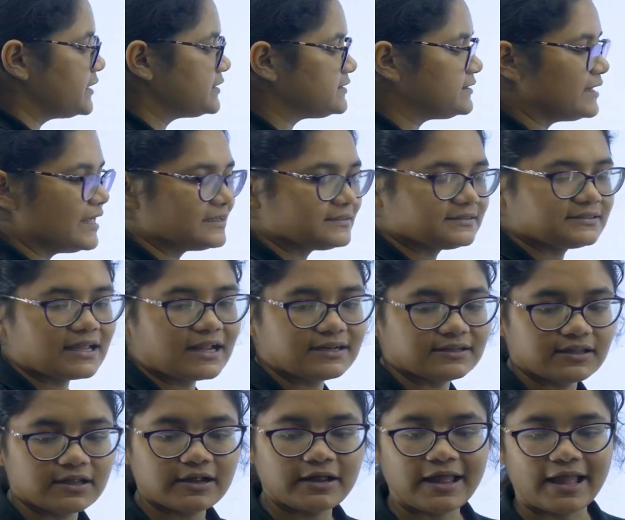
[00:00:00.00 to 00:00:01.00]
it is less
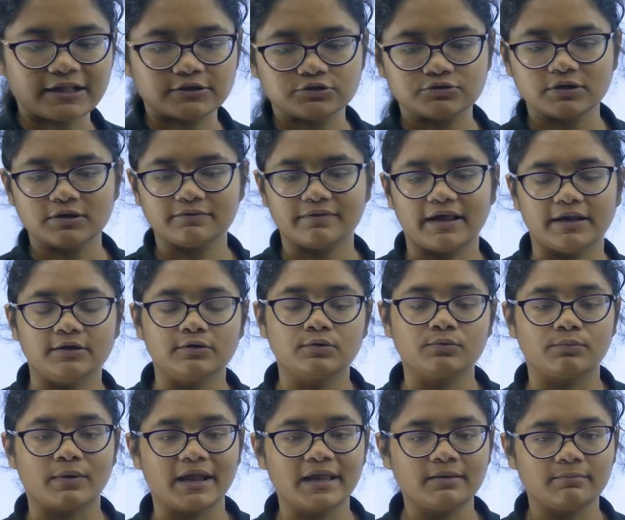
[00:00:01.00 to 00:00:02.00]
than the actual
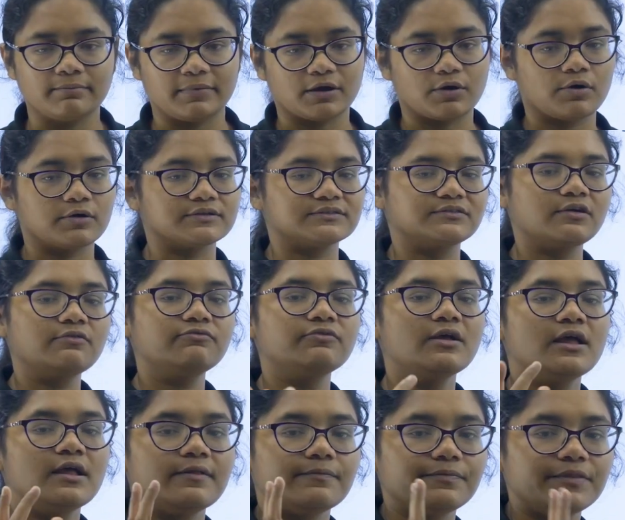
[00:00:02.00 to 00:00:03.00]
value why because of
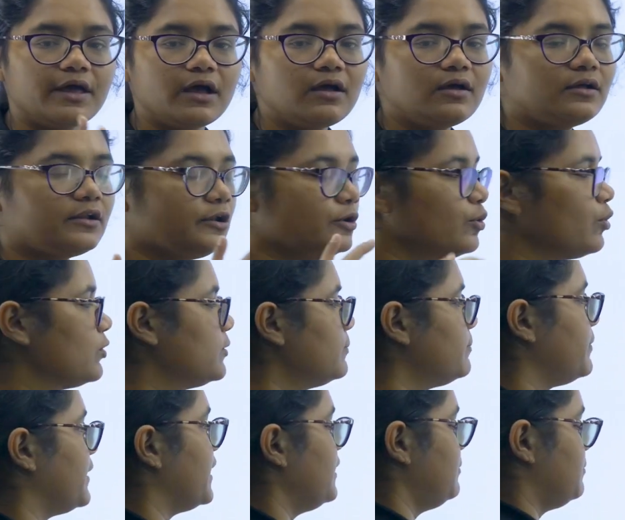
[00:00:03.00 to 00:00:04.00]
the lone
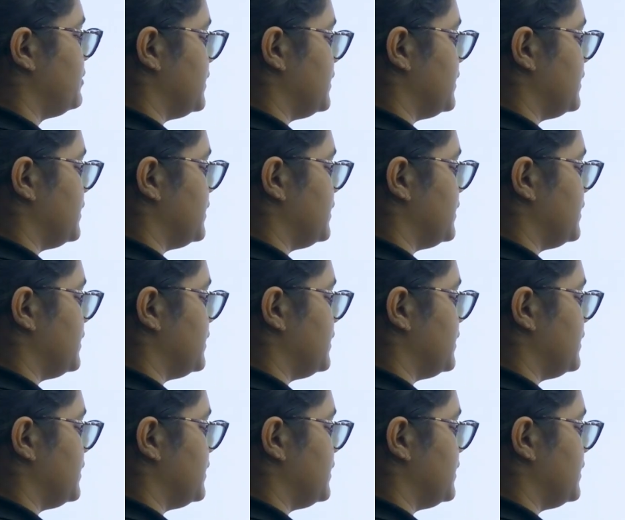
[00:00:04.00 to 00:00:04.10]
pair